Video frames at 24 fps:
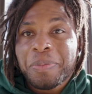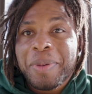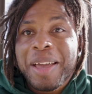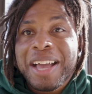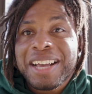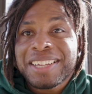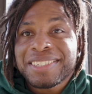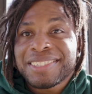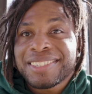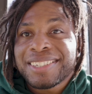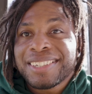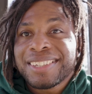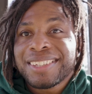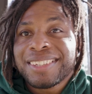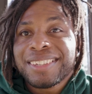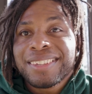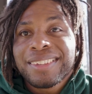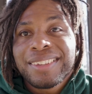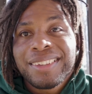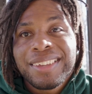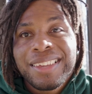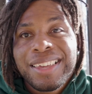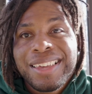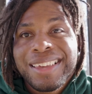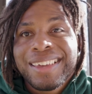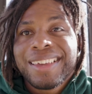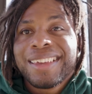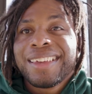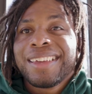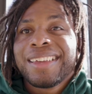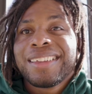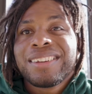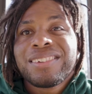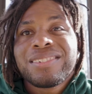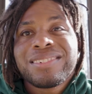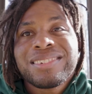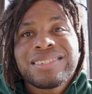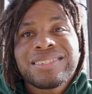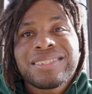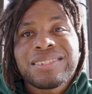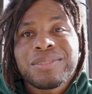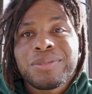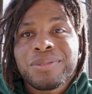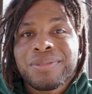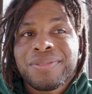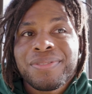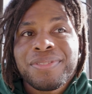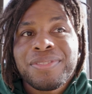passing, just
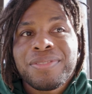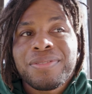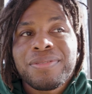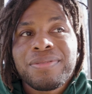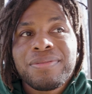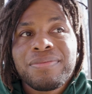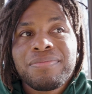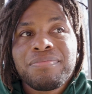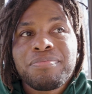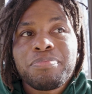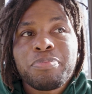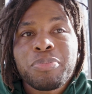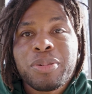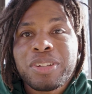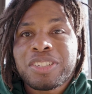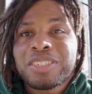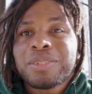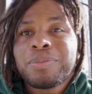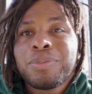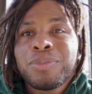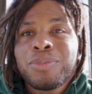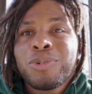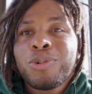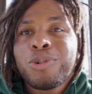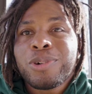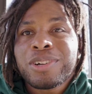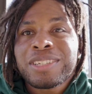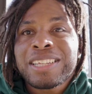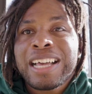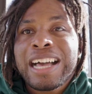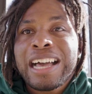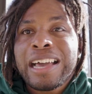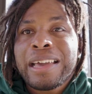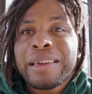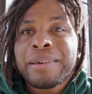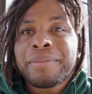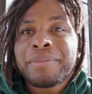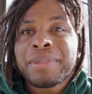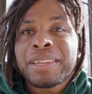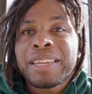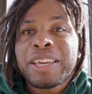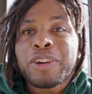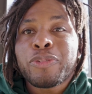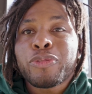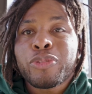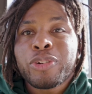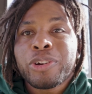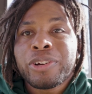put some more time and
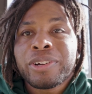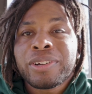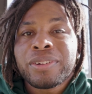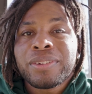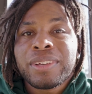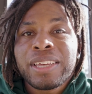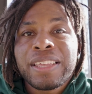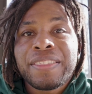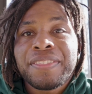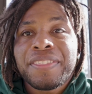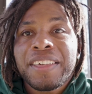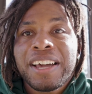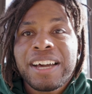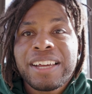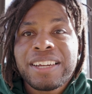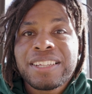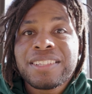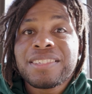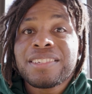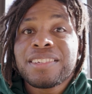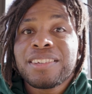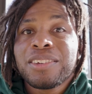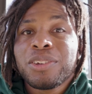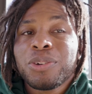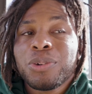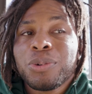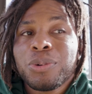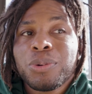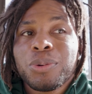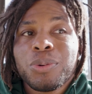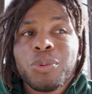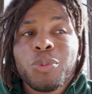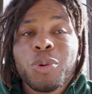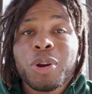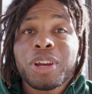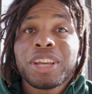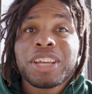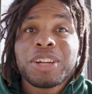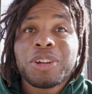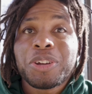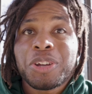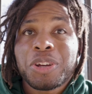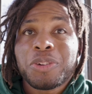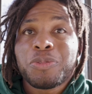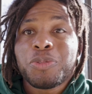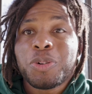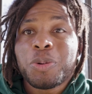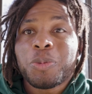effort and thought into working on
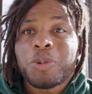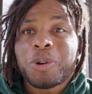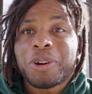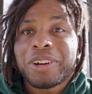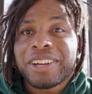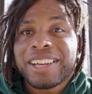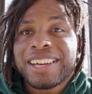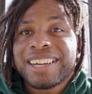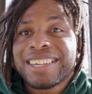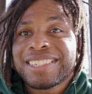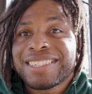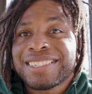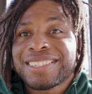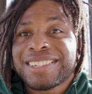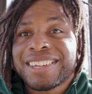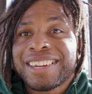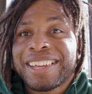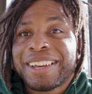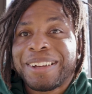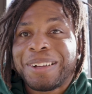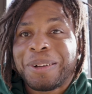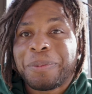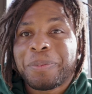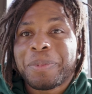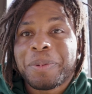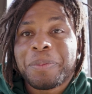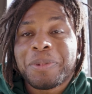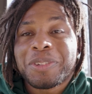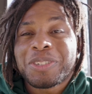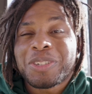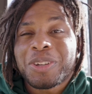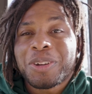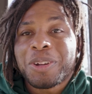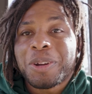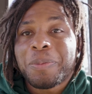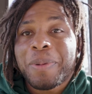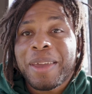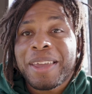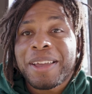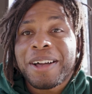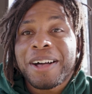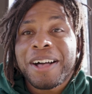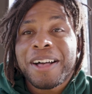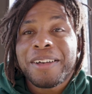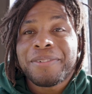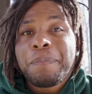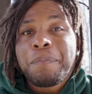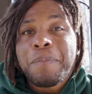your footwork, guys. It's gonna help. It's gonna pay
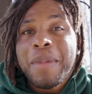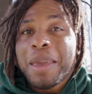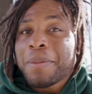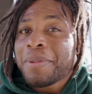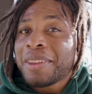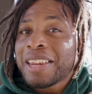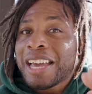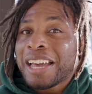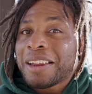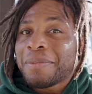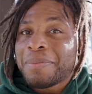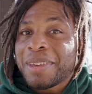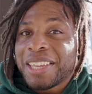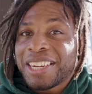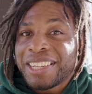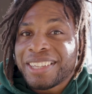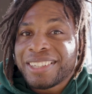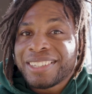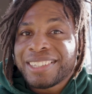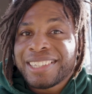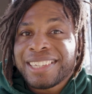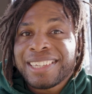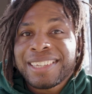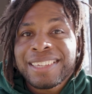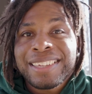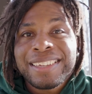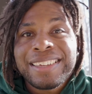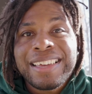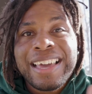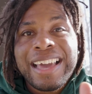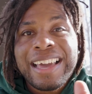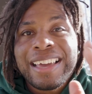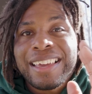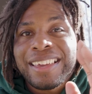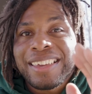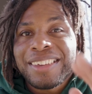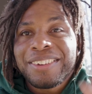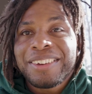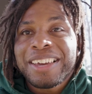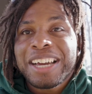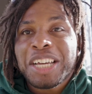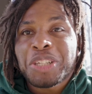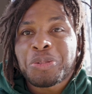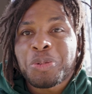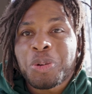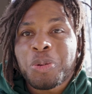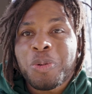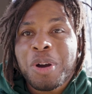off. Maybe not immediately. You
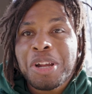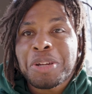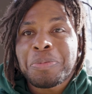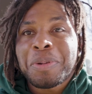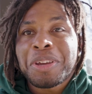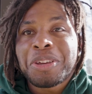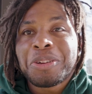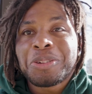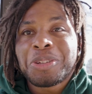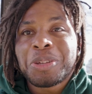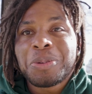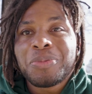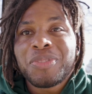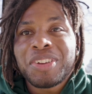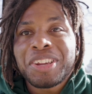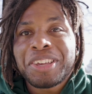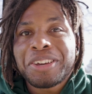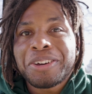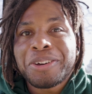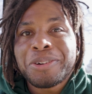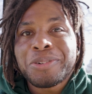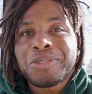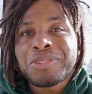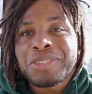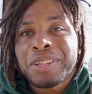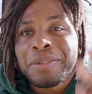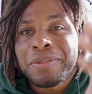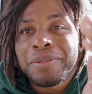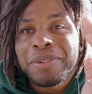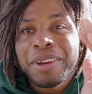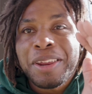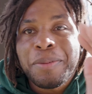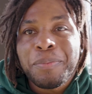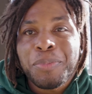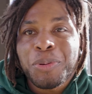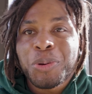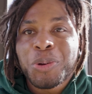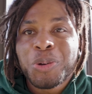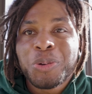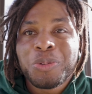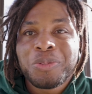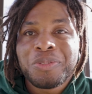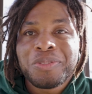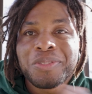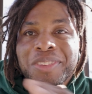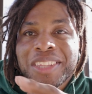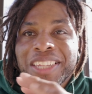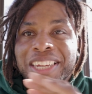guys want to watch my YouTube videos and
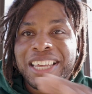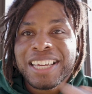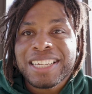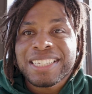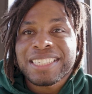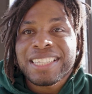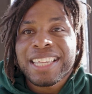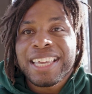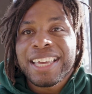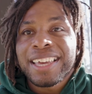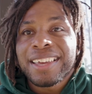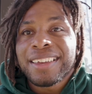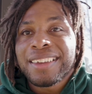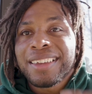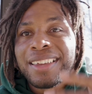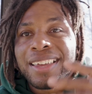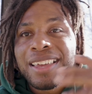improve the next day.